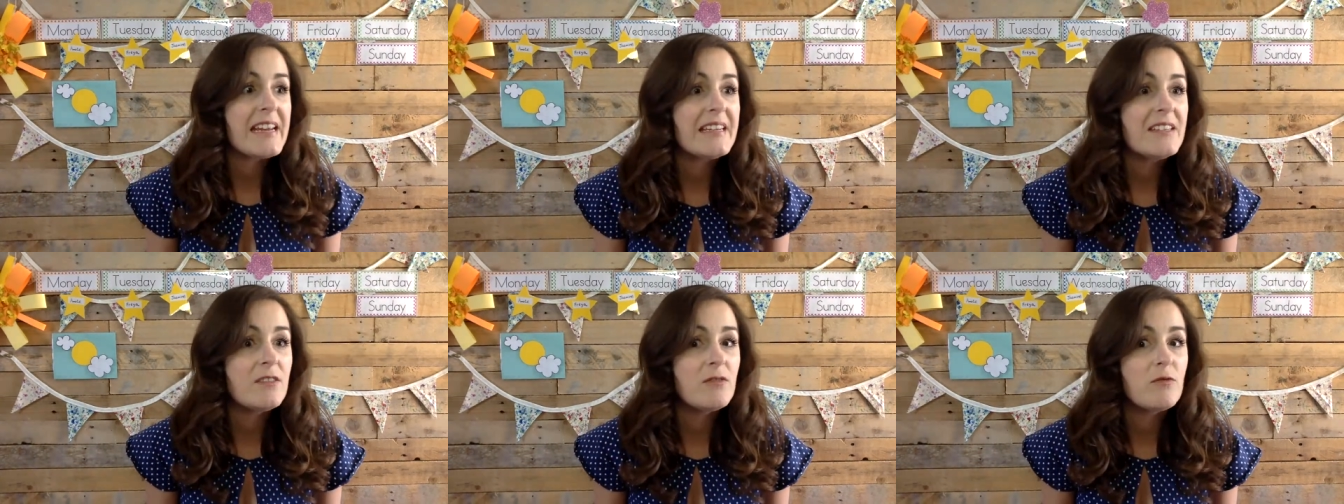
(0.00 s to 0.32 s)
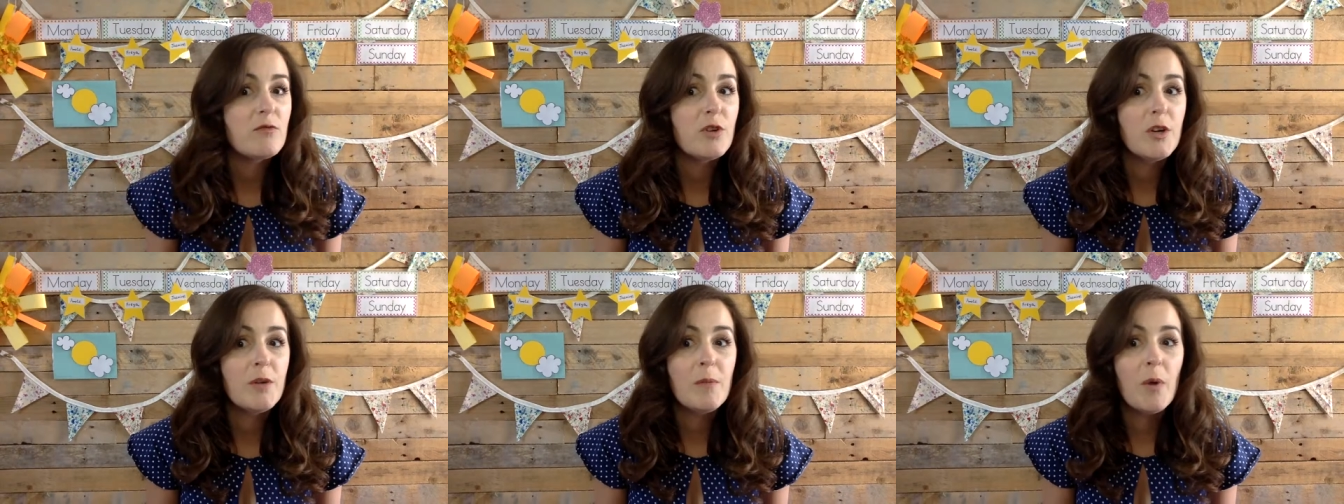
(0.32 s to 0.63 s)

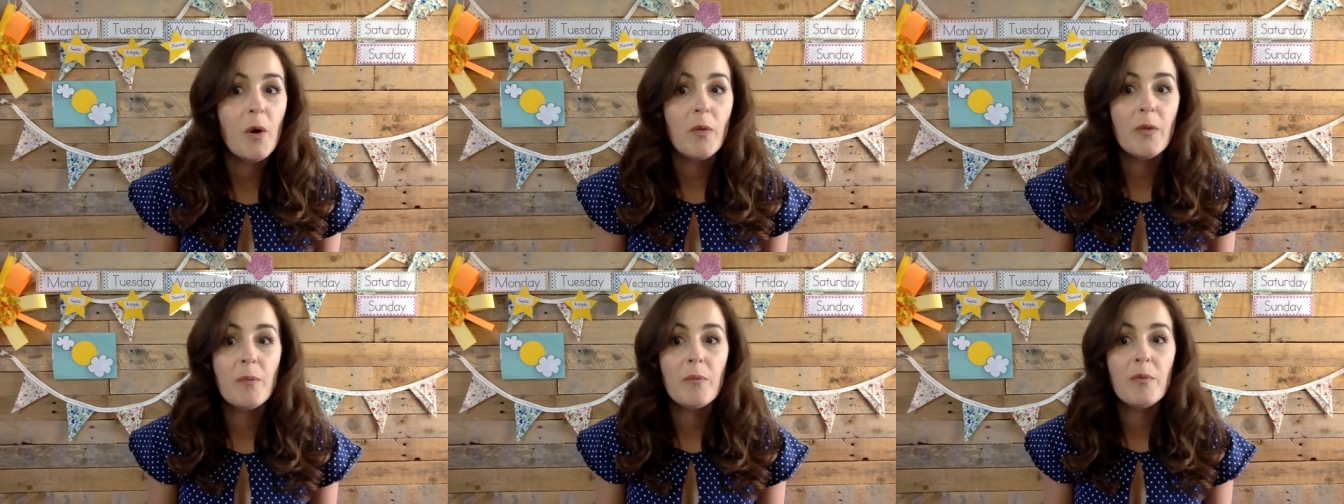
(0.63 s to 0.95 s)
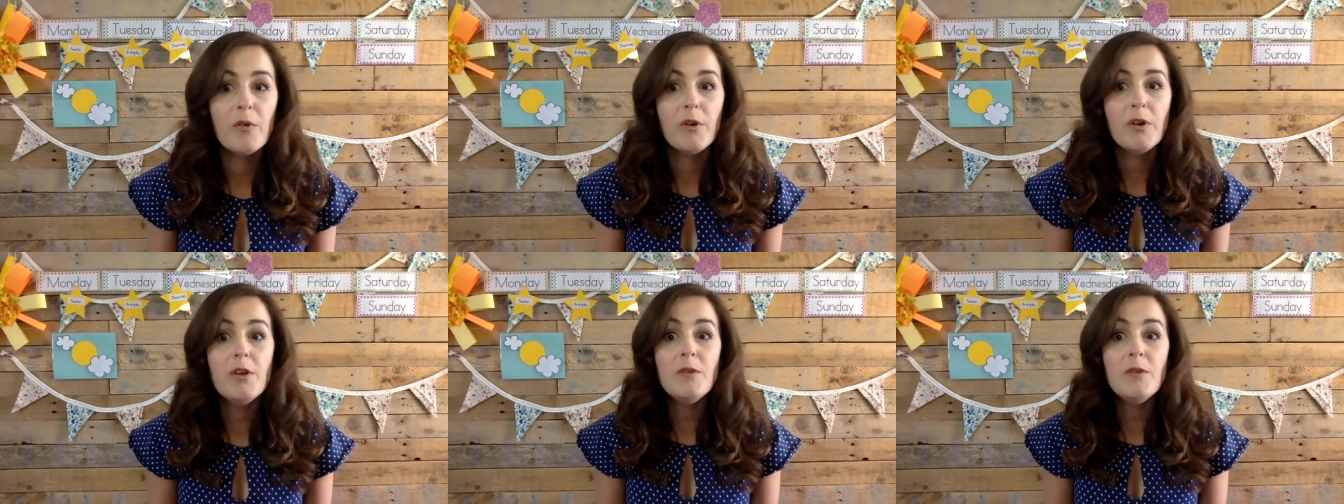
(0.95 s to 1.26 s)
Room on the
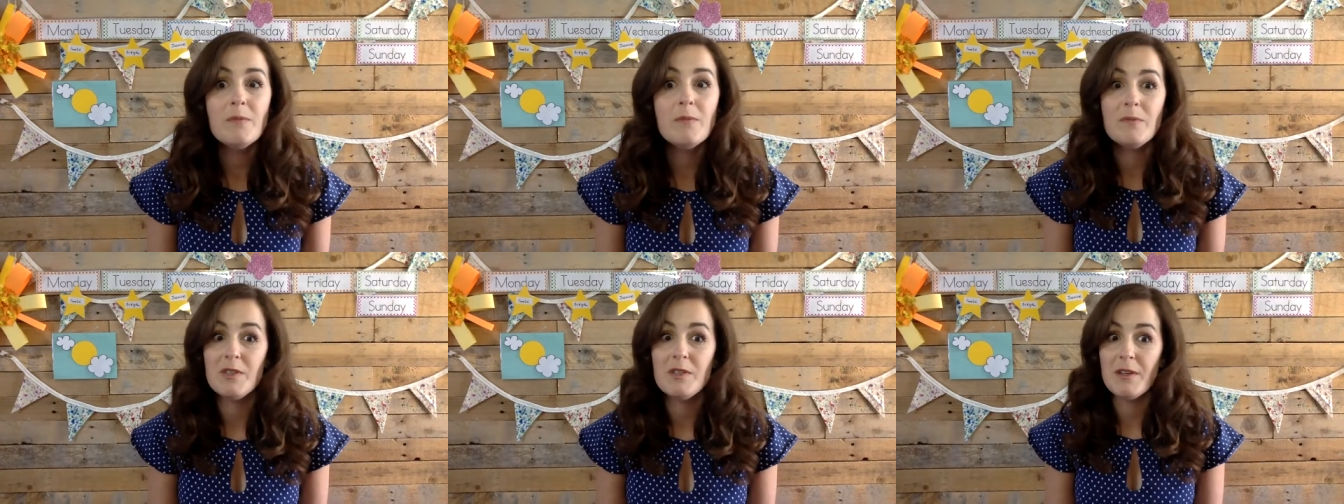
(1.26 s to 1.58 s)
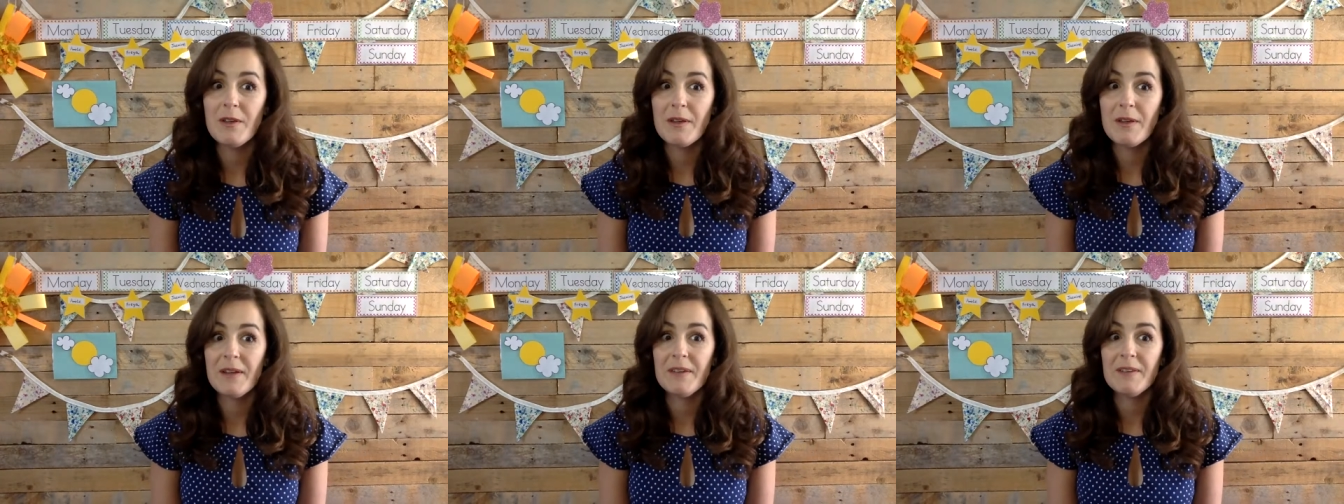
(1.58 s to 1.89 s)
Broom to
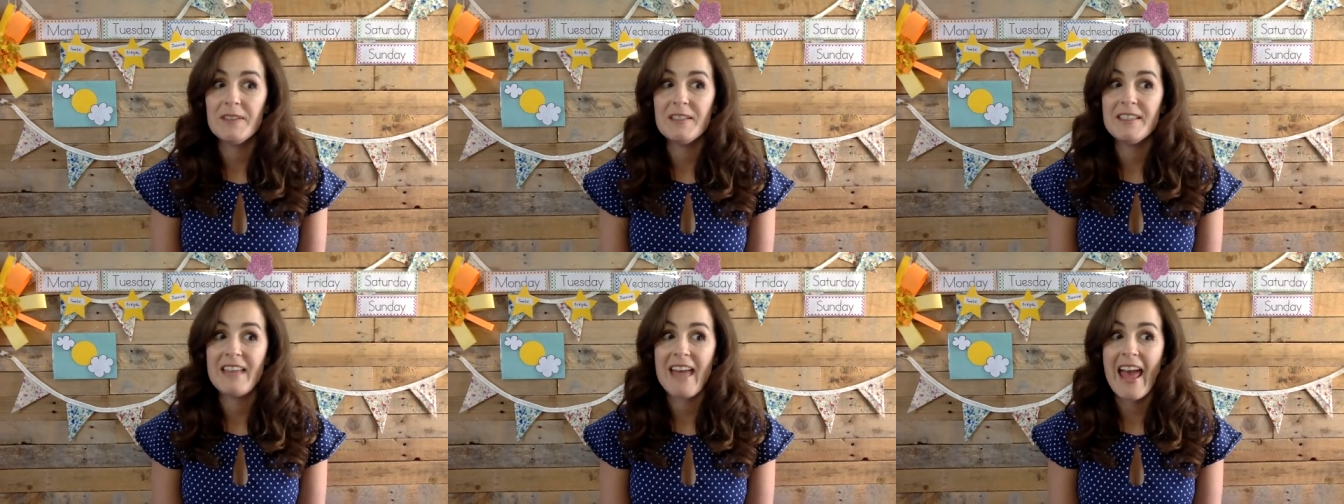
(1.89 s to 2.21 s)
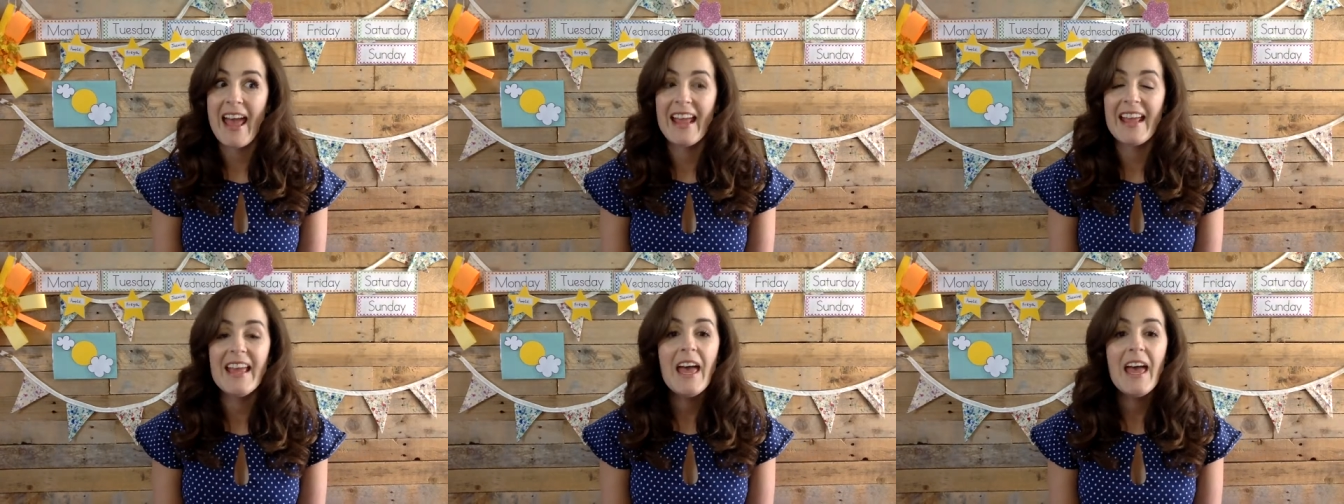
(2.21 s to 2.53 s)
you
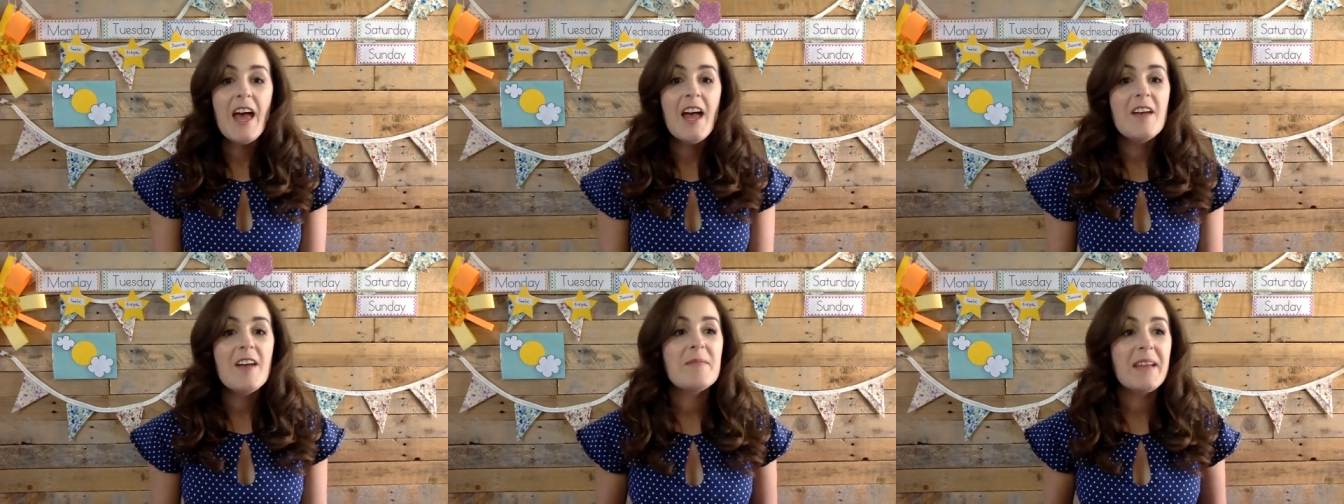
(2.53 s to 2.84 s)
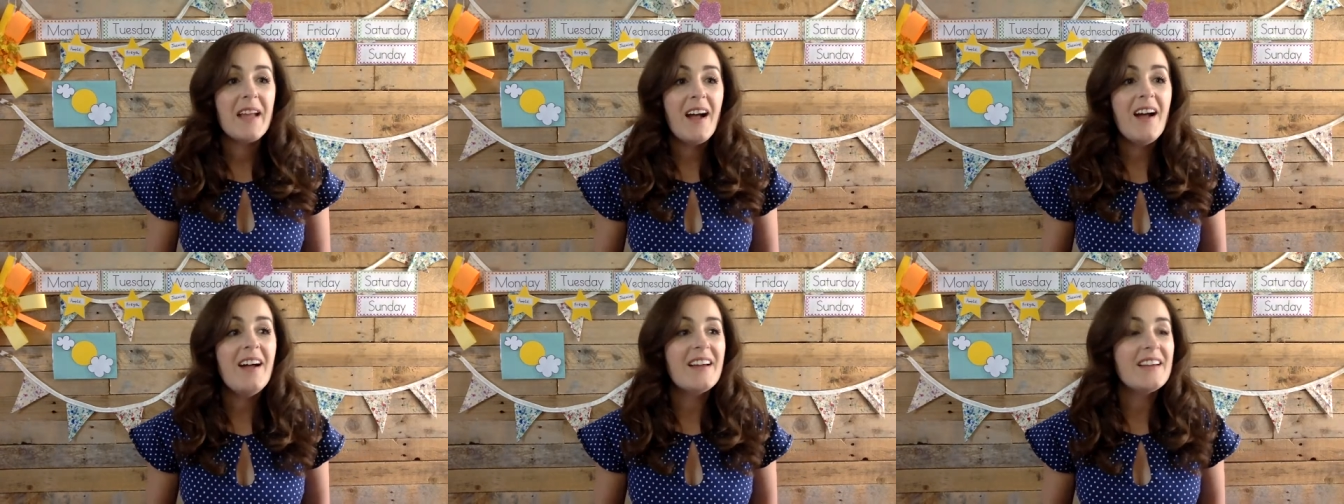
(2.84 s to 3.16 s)
today
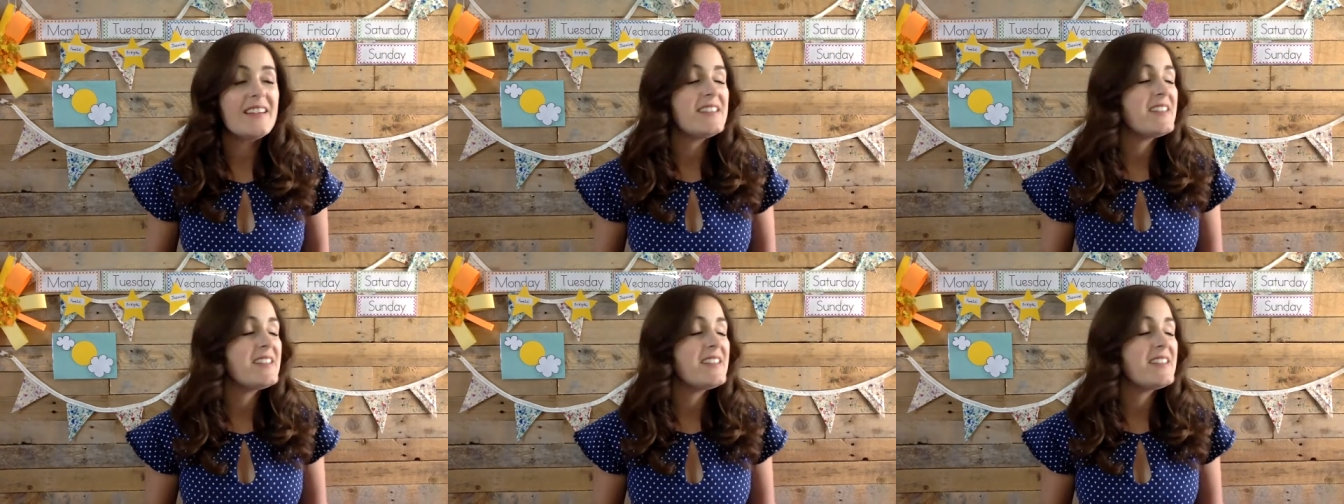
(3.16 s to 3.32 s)
because